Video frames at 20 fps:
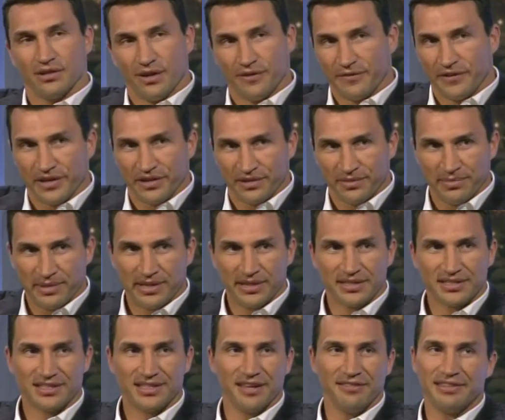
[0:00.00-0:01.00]
you off here
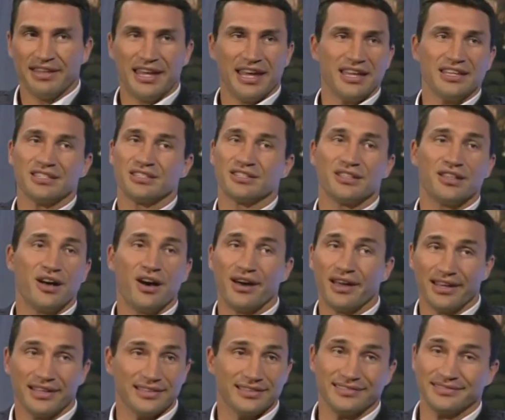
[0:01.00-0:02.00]
because David Haye is
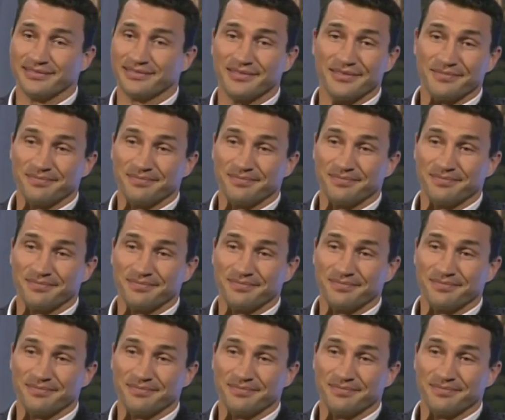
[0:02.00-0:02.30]
not in...